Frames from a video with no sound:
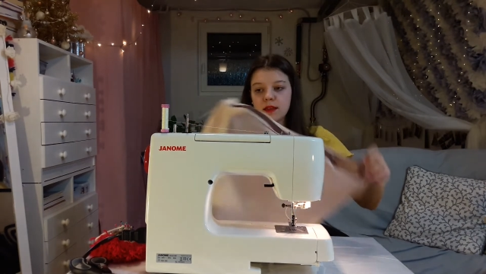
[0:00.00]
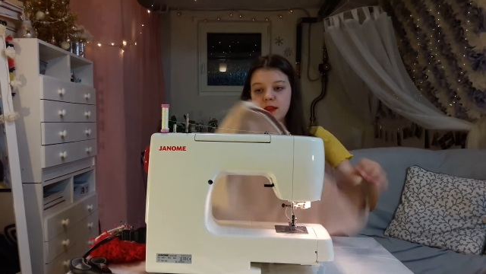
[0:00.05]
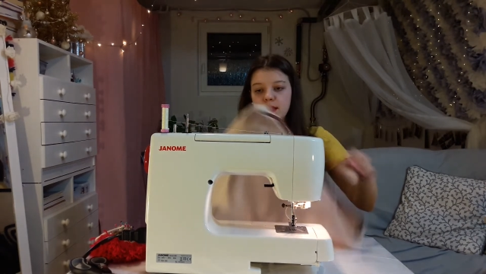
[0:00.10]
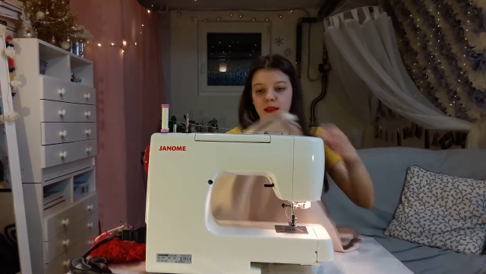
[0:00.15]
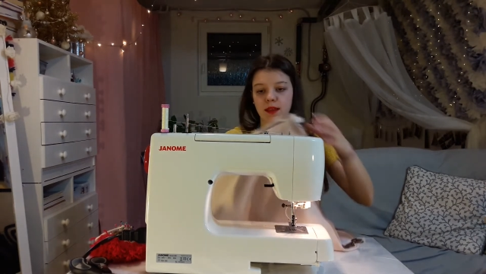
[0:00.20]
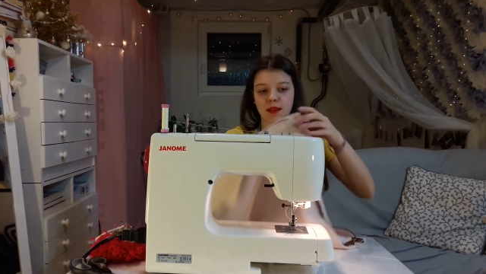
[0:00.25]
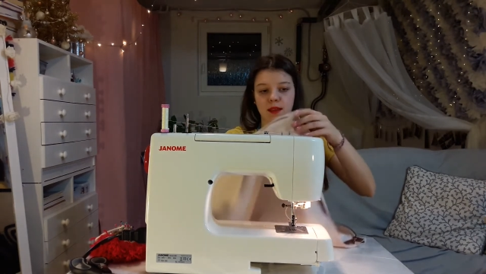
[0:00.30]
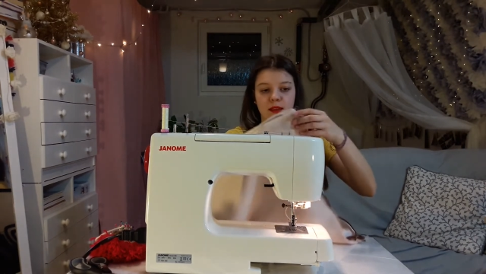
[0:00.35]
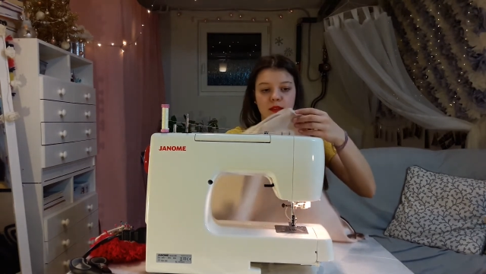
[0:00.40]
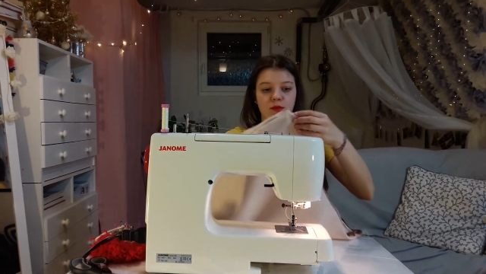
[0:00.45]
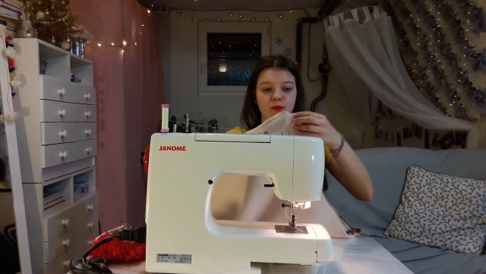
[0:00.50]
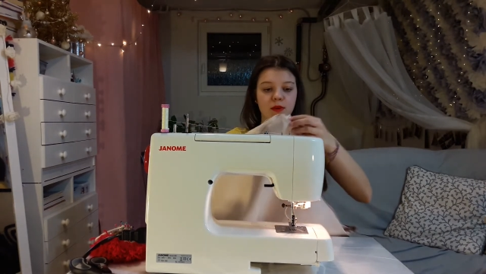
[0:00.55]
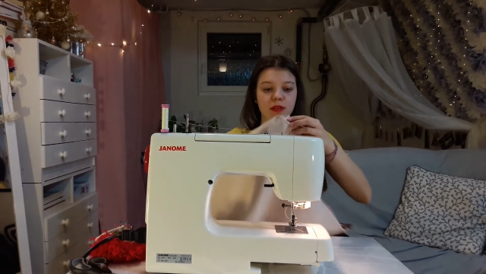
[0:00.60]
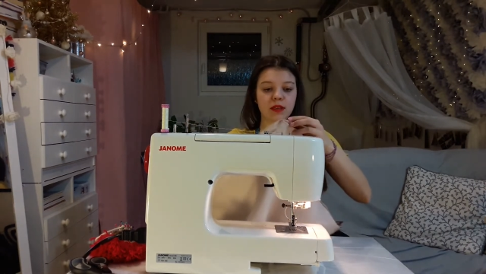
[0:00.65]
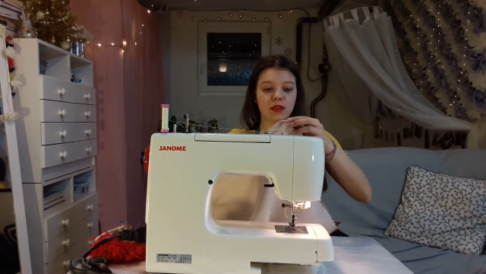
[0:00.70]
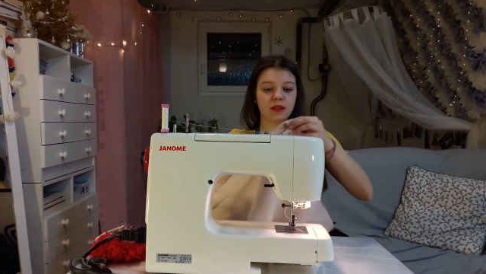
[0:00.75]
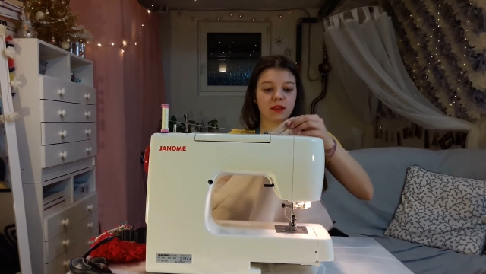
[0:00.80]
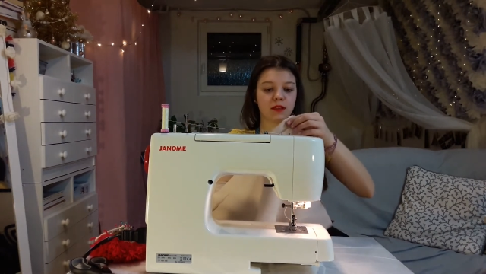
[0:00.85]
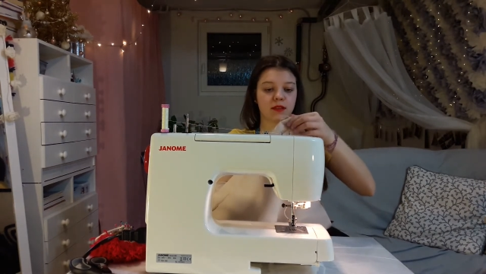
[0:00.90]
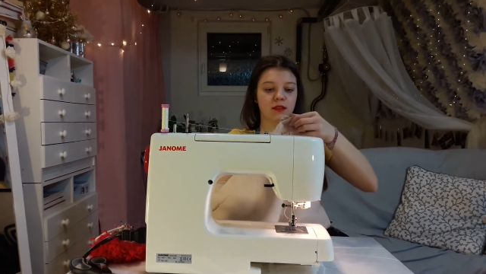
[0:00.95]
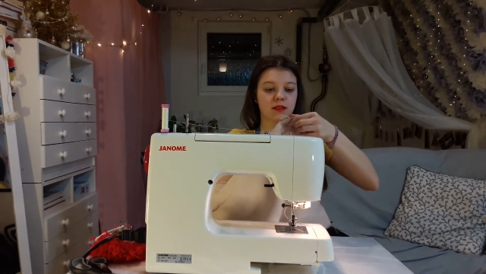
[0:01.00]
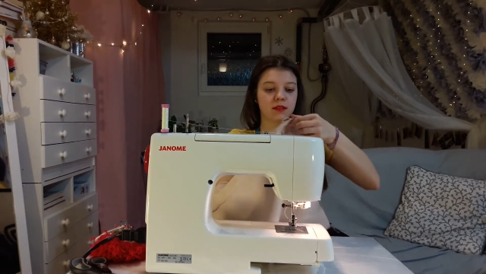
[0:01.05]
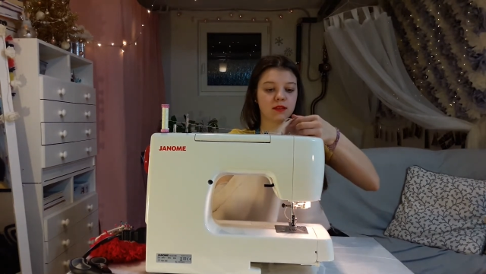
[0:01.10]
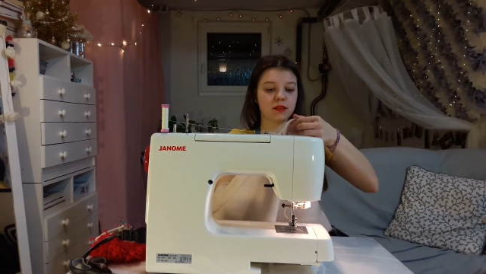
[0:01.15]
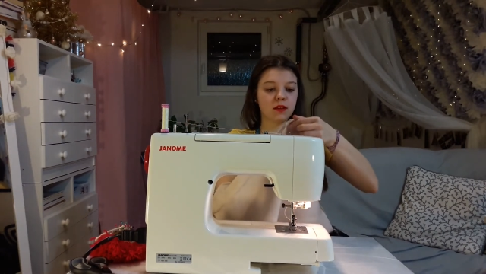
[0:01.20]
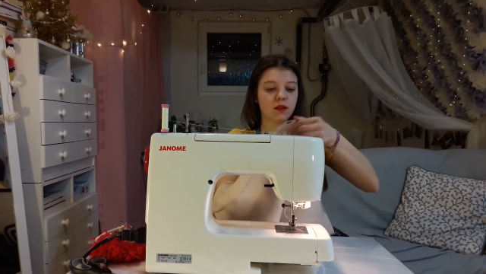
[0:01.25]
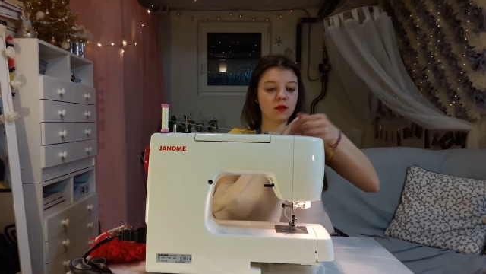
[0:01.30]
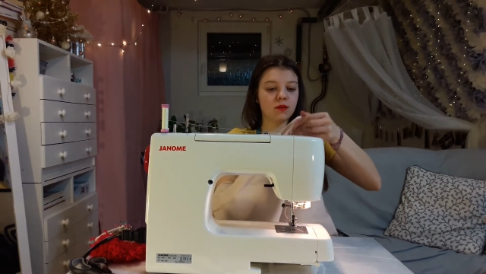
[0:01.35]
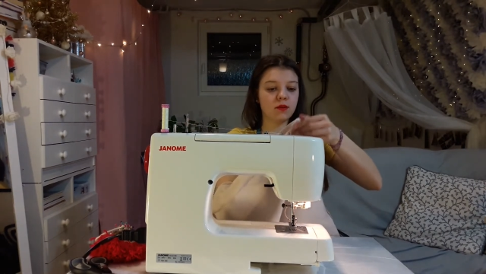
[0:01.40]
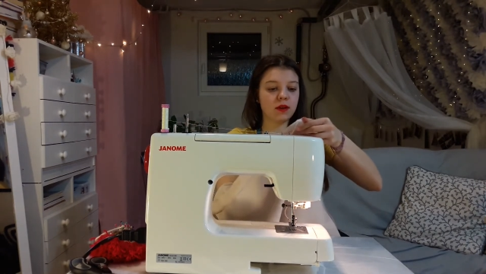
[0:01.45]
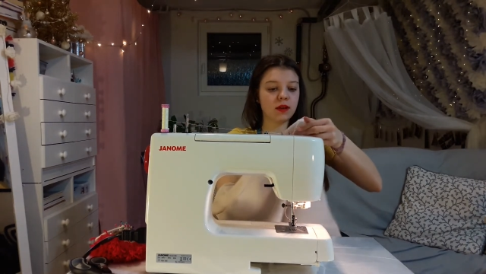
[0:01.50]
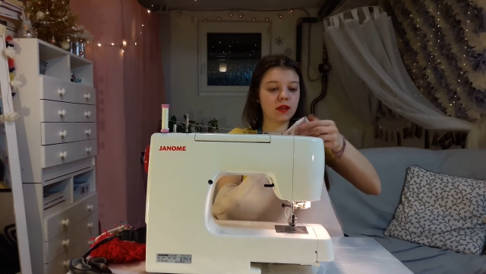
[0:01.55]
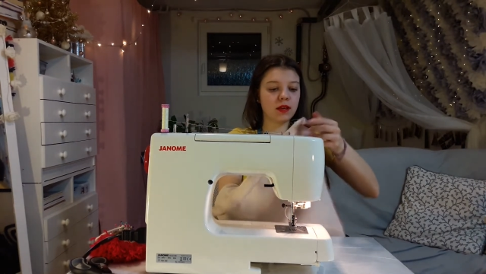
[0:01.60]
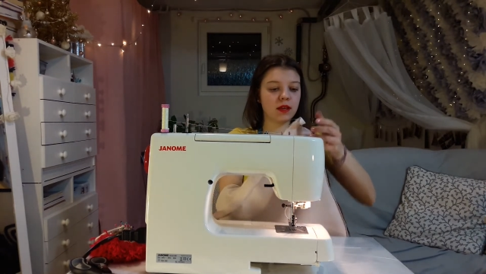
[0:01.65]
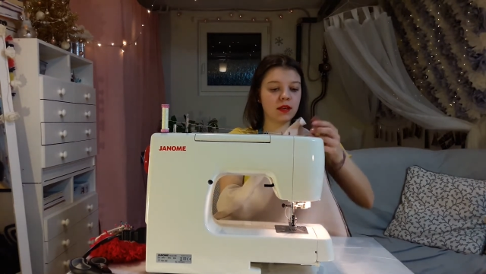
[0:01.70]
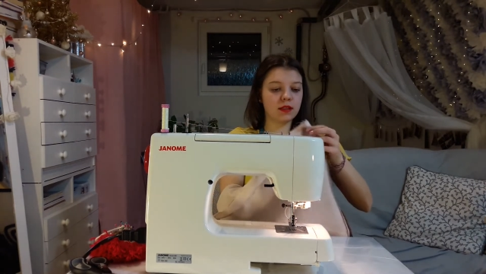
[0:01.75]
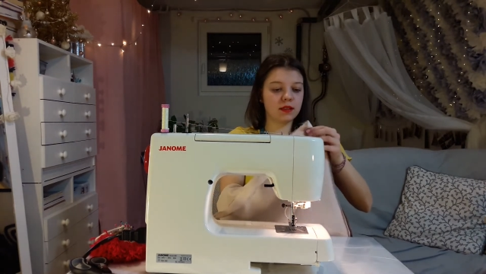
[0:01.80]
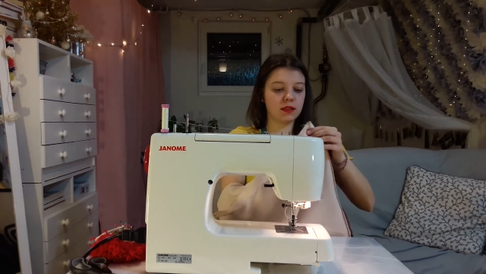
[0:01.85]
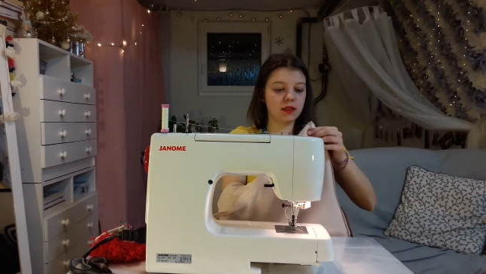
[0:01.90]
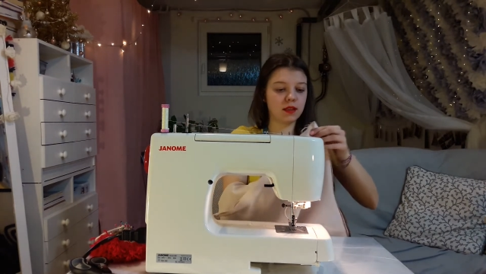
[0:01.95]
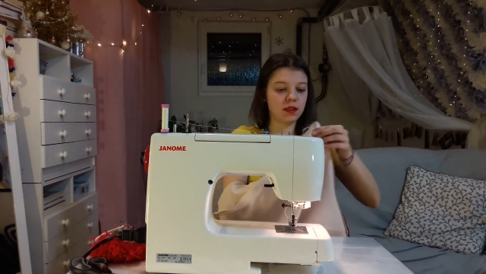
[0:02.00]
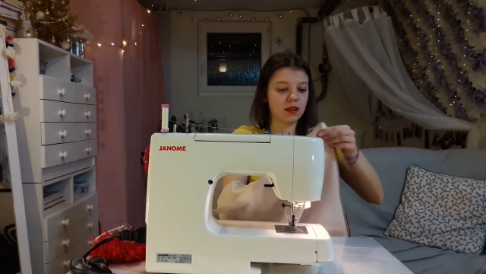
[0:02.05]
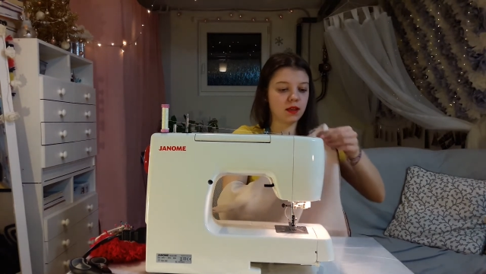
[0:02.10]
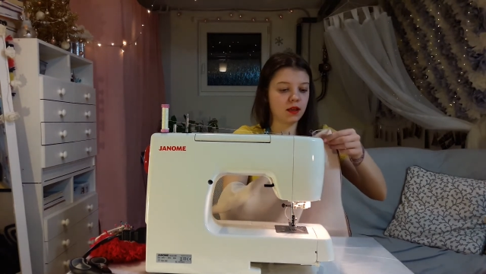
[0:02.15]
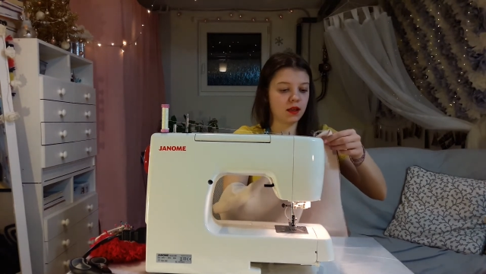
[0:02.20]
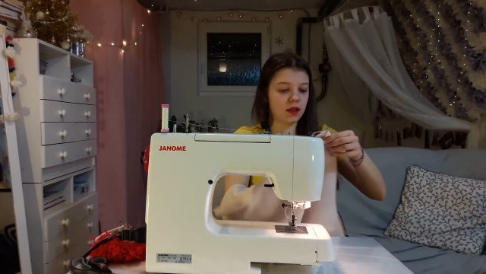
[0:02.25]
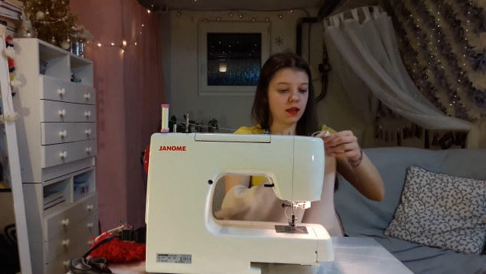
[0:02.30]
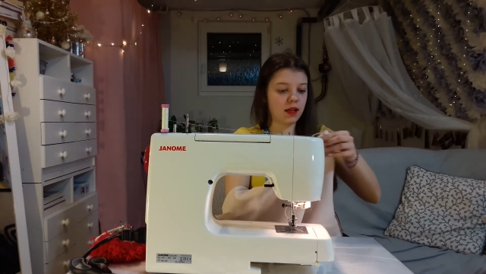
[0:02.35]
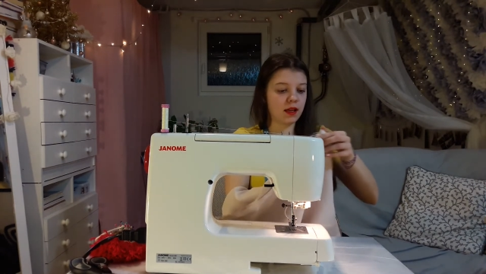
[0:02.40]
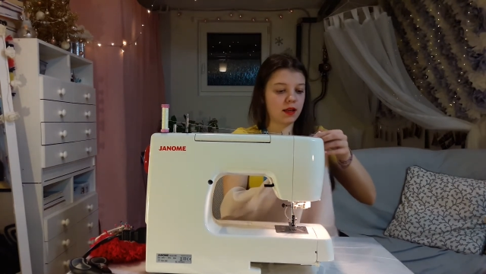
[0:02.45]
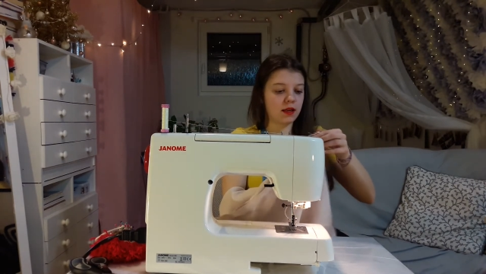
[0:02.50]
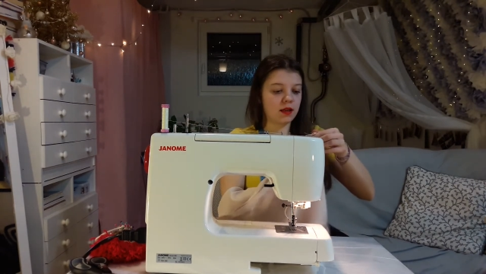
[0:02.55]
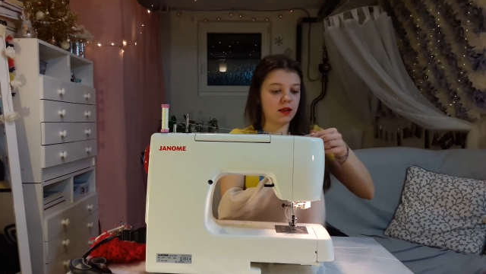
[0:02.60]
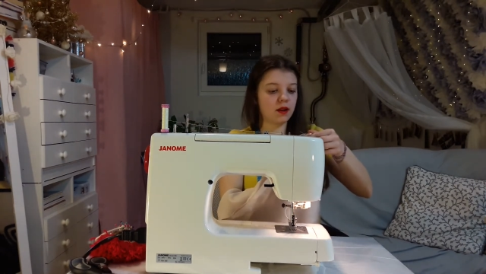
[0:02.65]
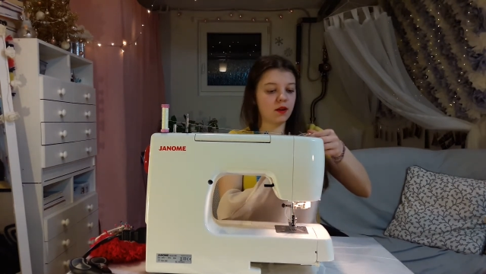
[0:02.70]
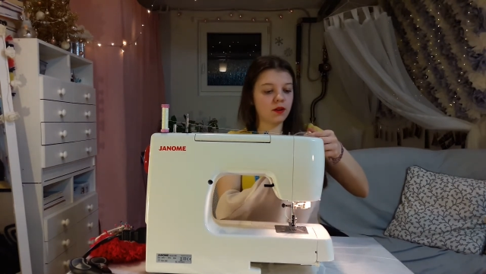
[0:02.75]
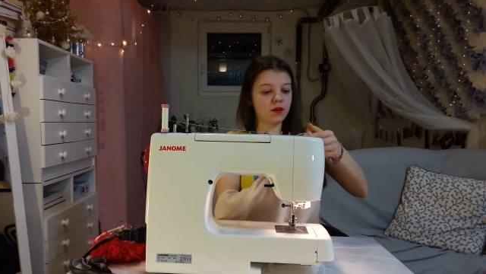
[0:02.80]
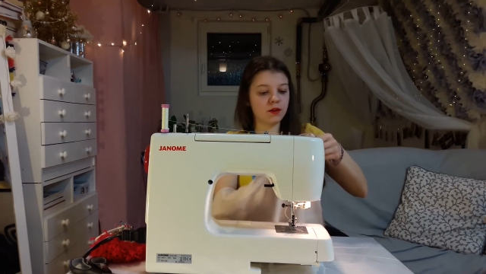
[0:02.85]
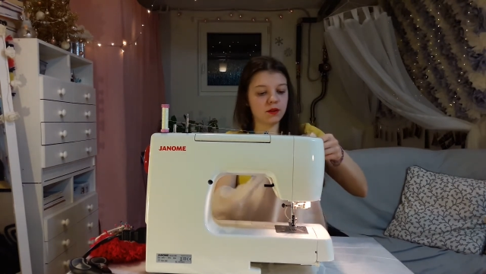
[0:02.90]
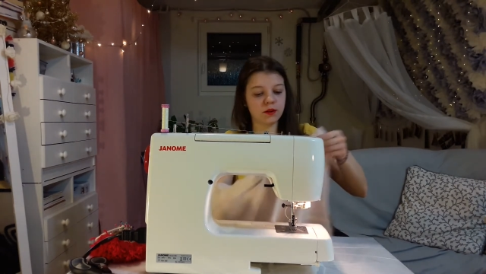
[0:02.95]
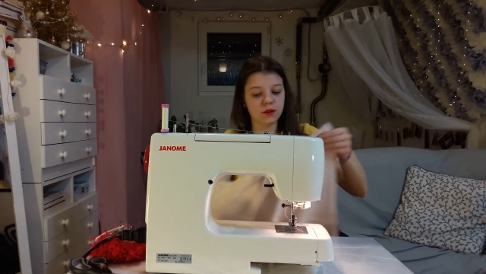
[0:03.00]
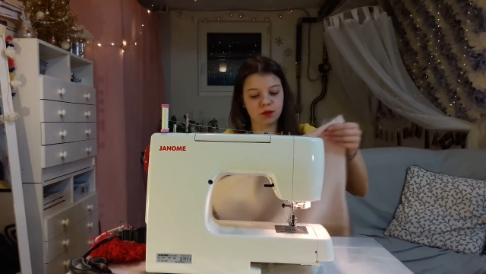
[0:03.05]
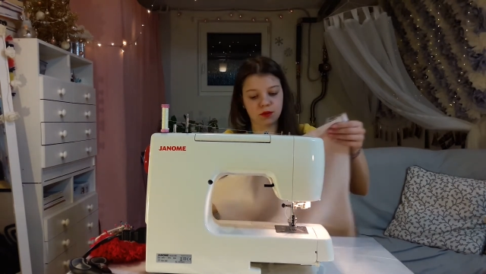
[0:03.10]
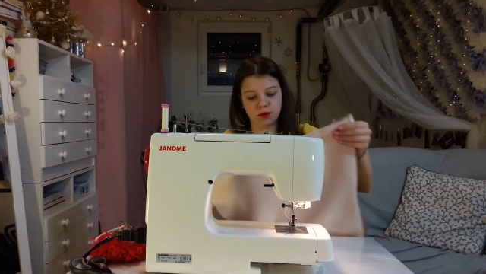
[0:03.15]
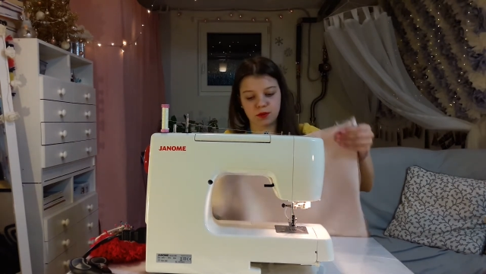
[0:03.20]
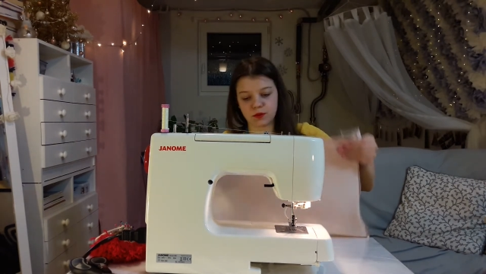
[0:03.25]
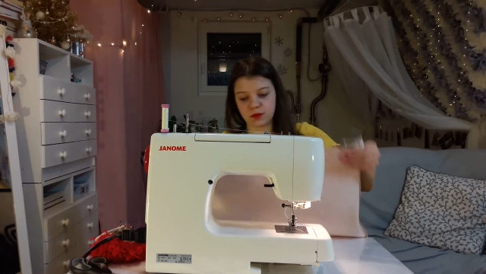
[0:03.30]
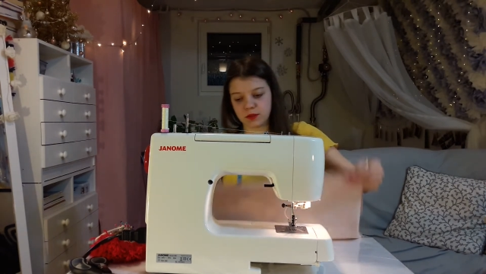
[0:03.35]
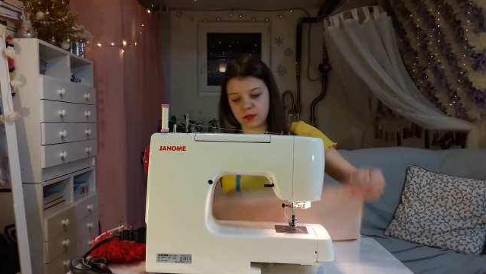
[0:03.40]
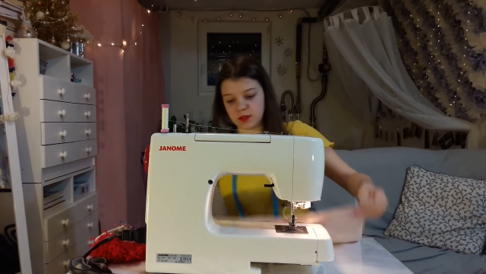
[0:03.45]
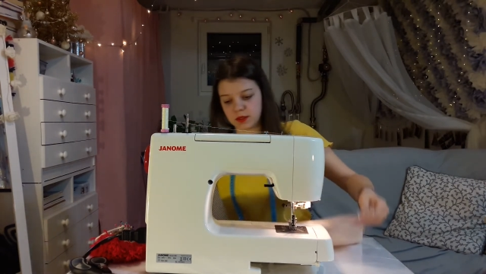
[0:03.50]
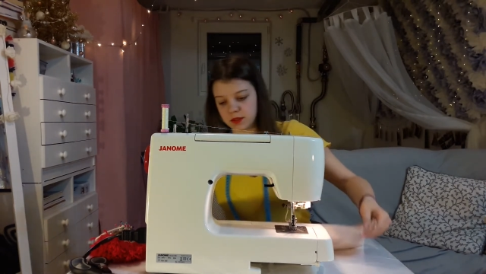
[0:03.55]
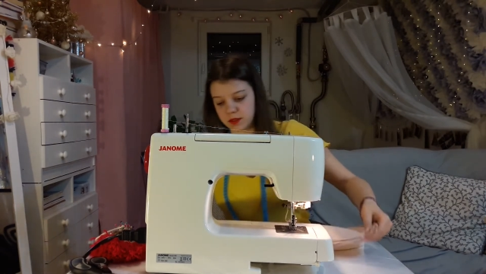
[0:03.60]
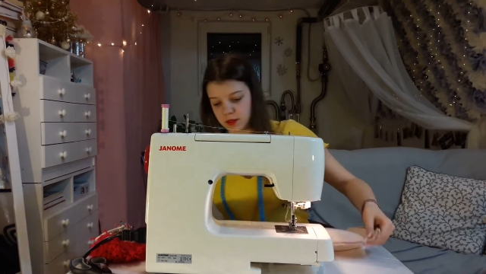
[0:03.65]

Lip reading: and we can sew it closed.